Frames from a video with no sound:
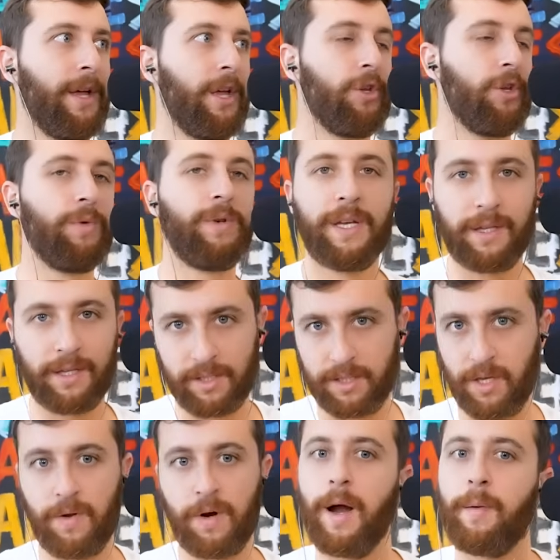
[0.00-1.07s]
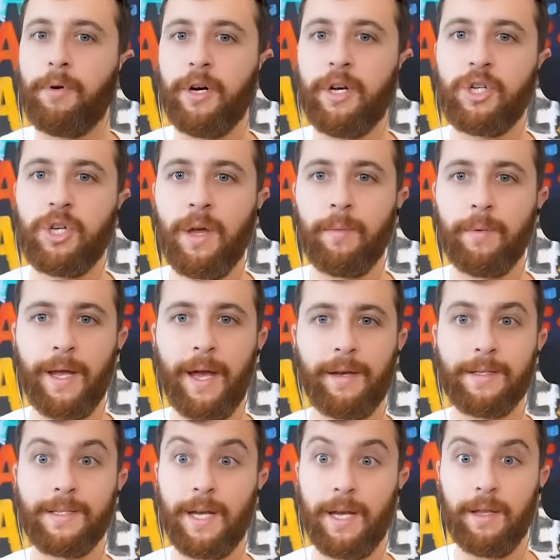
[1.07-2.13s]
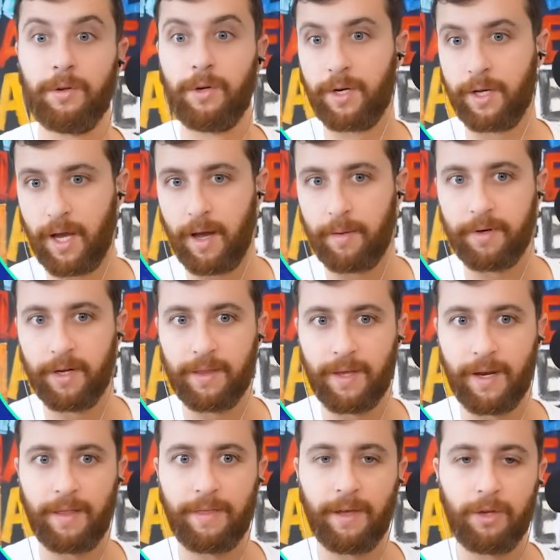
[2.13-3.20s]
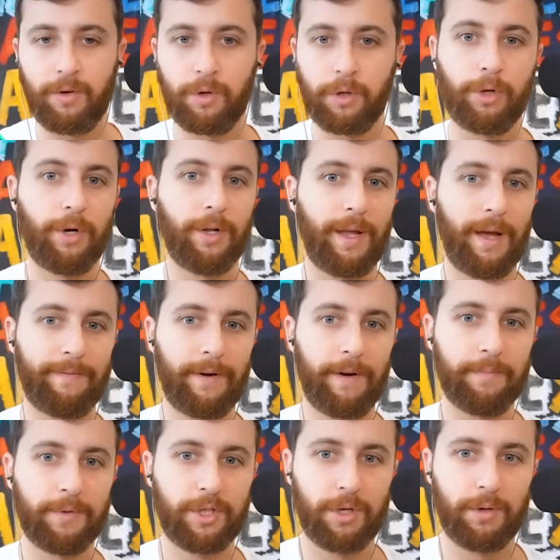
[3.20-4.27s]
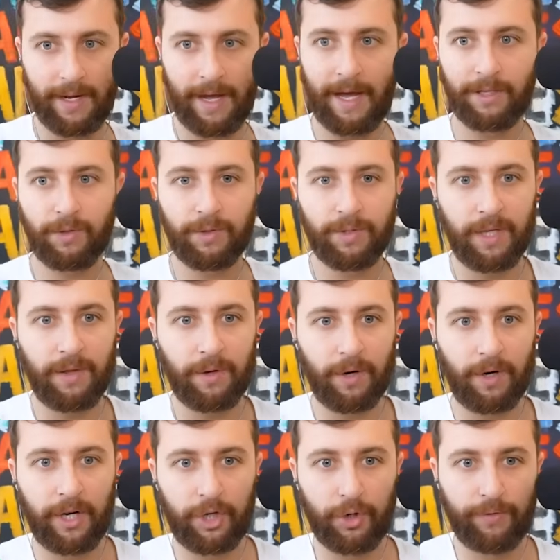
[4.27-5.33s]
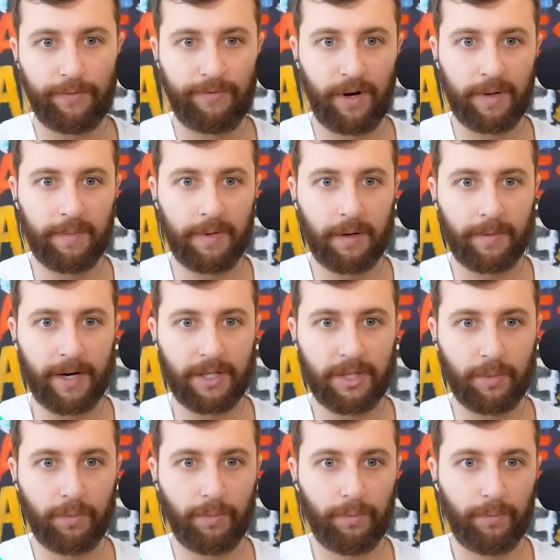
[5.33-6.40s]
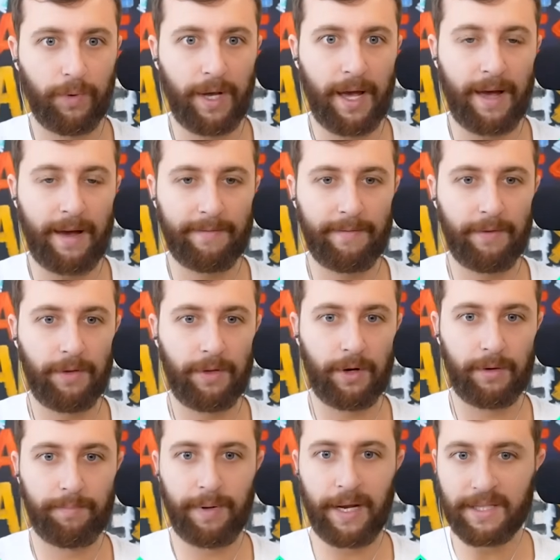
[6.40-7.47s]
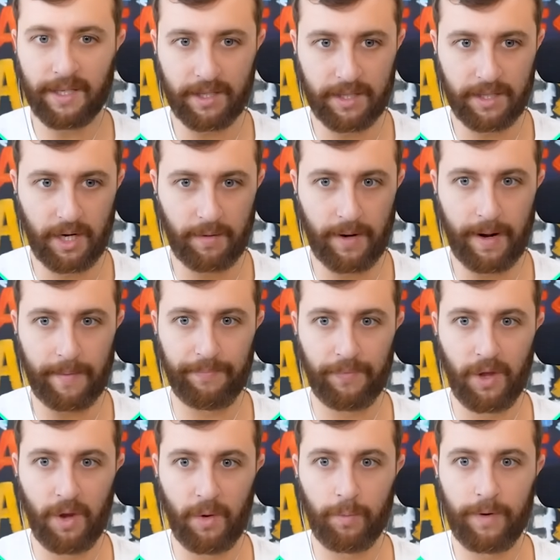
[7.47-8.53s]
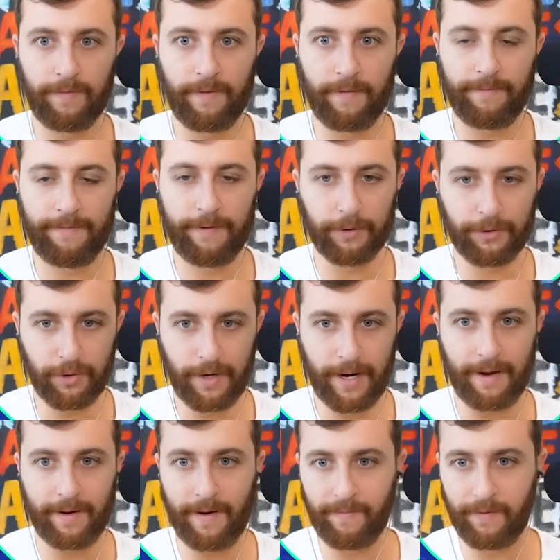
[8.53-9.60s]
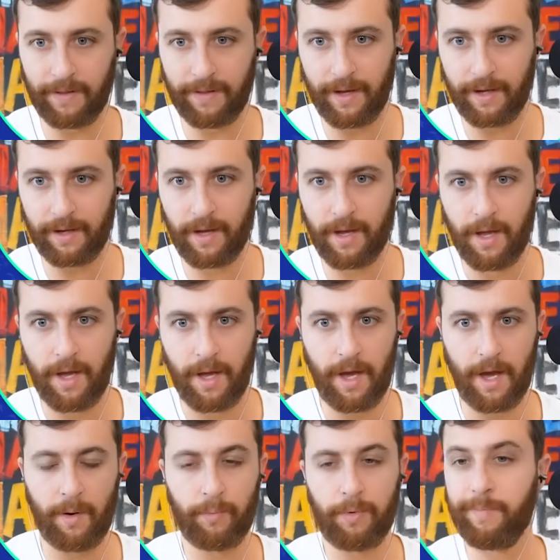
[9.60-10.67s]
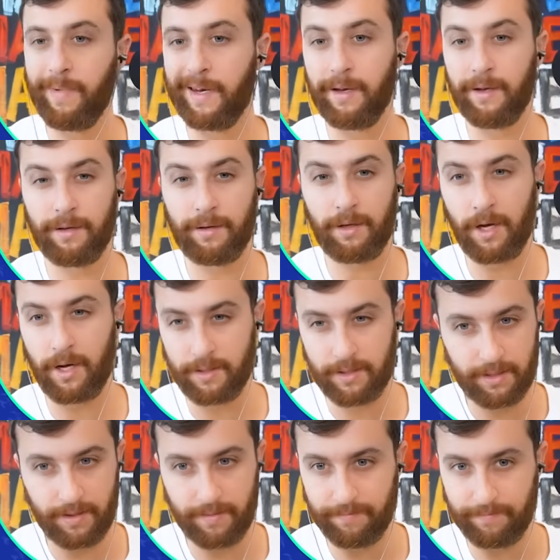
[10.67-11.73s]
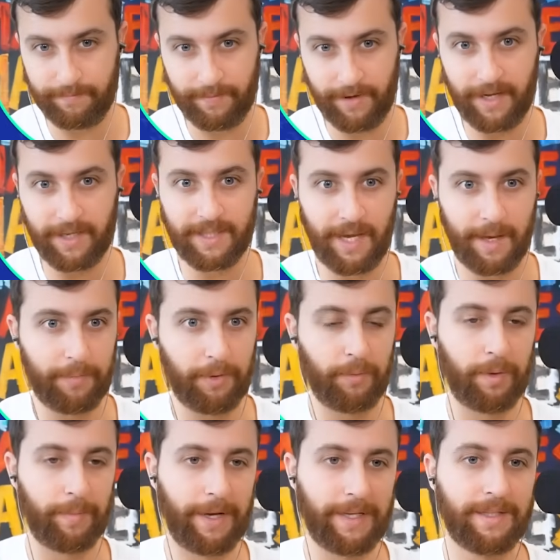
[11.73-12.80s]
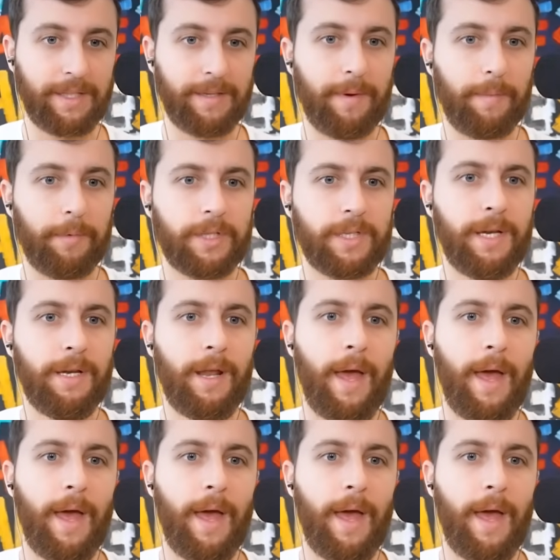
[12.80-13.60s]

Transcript: uniqueness to their operation that we had to tailor and accommodate that I think you could learn a lot from. So as you see their initial frame here, right? So we have their basic CRM. We've filtered out everything. We made a custom example, one of my team members did.